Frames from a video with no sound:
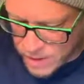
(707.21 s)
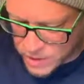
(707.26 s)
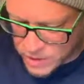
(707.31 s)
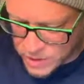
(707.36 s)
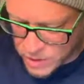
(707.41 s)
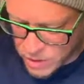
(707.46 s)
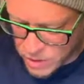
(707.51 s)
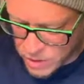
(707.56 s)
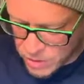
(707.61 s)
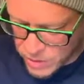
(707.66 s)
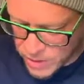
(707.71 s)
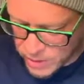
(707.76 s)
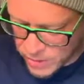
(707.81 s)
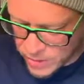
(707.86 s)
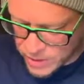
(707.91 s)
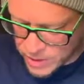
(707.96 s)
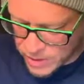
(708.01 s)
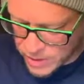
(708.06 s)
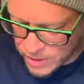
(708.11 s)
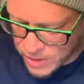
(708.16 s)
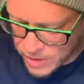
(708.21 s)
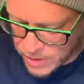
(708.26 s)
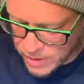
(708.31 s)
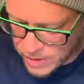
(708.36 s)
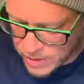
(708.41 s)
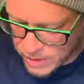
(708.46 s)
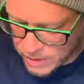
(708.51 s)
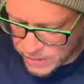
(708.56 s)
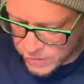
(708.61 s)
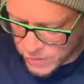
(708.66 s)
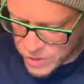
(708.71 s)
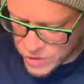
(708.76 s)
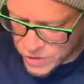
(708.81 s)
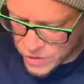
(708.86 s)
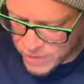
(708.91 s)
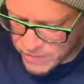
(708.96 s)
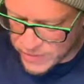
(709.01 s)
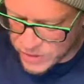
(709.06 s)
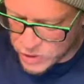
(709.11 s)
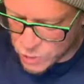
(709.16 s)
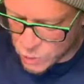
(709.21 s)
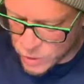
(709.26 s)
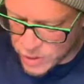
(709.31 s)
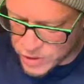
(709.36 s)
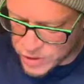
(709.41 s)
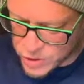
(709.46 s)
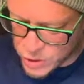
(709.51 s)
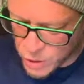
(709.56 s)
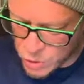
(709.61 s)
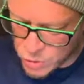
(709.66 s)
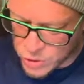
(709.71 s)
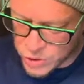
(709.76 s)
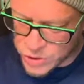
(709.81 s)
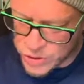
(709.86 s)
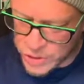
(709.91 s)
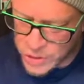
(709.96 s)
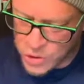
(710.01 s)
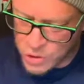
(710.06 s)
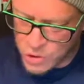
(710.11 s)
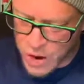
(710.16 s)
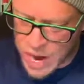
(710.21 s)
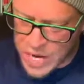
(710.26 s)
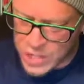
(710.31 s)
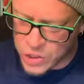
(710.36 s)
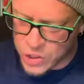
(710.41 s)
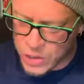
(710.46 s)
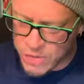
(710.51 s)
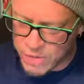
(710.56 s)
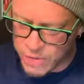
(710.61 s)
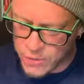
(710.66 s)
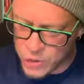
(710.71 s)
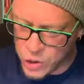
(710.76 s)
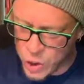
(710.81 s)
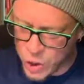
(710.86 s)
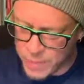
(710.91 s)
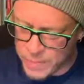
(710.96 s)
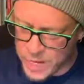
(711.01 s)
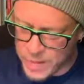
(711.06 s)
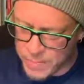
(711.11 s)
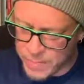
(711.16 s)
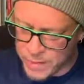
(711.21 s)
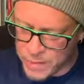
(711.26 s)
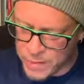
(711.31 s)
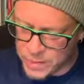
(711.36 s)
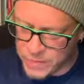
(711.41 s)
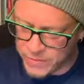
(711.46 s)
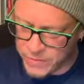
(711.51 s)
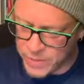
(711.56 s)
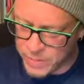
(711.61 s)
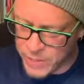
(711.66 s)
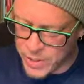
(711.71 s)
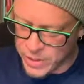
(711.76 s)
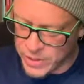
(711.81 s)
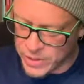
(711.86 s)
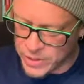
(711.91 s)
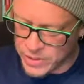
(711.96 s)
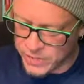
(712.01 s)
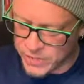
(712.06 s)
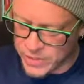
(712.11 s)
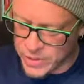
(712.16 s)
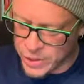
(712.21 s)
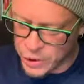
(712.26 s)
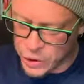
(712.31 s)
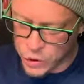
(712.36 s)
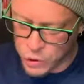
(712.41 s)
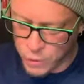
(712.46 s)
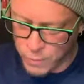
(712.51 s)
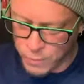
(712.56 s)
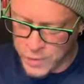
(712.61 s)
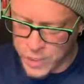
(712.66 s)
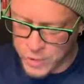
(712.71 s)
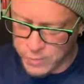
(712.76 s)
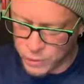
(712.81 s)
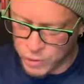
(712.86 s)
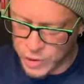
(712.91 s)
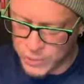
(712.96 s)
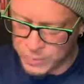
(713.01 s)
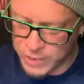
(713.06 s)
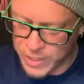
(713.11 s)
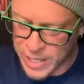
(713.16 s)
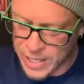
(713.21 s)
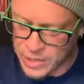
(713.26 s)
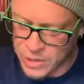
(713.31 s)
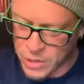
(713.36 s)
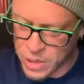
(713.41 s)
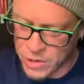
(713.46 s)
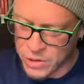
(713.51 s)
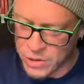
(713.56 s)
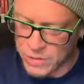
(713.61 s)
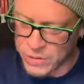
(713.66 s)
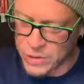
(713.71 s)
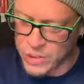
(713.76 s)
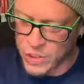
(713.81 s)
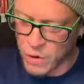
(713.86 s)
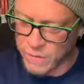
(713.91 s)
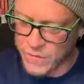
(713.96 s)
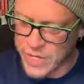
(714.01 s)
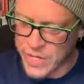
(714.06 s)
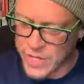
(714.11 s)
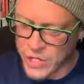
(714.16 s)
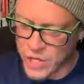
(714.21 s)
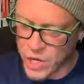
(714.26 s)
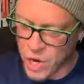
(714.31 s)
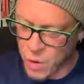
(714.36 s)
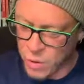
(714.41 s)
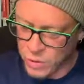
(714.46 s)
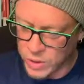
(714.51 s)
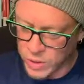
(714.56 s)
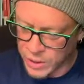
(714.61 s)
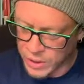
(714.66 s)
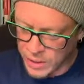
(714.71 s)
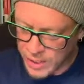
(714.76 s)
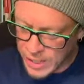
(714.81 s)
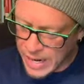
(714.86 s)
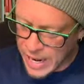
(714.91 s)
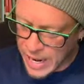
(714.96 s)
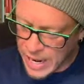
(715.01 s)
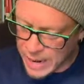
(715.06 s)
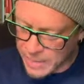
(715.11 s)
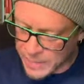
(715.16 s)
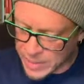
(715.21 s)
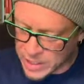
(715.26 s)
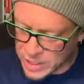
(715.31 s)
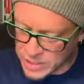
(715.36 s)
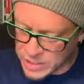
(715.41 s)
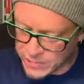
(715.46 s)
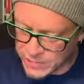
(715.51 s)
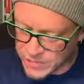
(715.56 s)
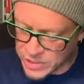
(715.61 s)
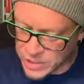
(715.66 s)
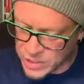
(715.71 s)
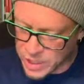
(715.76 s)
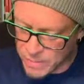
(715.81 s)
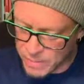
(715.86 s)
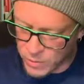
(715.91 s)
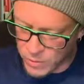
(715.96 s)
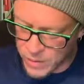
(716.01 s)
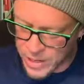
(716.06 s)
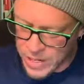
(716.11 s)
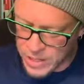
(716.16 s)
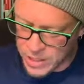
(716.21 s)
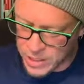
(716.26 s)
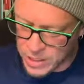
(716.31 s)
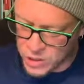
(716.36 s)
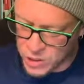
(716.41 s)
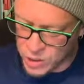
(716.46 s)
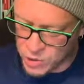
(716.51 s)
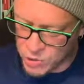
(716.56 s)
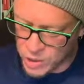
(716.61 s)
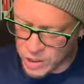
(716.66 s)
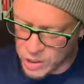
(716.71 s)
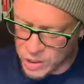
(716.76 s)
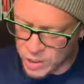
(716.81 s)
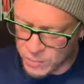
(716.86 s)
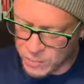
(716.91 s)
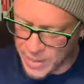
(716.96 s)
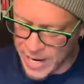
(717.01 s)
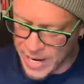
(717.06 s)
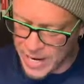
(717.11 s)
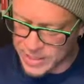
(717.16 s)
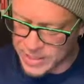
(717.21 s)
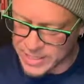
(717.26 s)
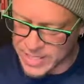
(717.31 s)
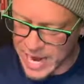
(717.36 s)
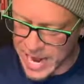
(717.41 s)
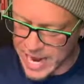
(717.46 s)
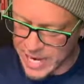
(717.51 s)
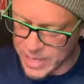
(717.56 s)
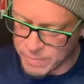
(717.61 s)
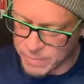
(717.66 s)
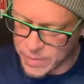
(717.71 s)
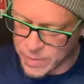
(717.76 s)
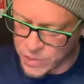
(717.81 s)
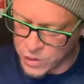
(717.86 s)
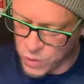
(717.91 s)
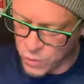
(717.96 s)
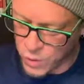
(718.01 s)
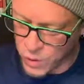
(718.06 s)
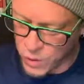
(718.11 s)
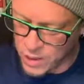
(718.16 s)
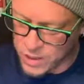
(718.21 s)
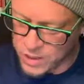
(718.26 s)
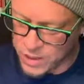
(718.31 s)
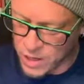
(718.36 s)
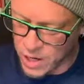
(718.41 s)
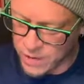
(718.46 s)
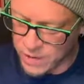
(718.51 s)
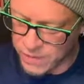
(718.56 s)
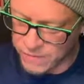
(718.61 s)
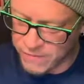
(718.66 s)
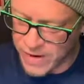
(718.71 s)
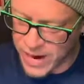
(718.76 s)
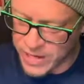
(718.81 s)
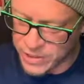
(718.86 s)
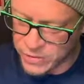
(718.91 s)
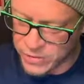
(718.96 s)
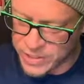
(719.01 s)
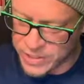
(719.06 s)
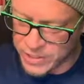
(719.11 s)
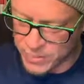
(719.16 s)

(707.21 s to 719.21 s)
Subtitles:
So it was a affront to our victorious soldiers and a tragedy for Germany because of the millions of additional people it placed under the Soviet yoke, and because of the submarine construction plants, guided missile works, and other factories it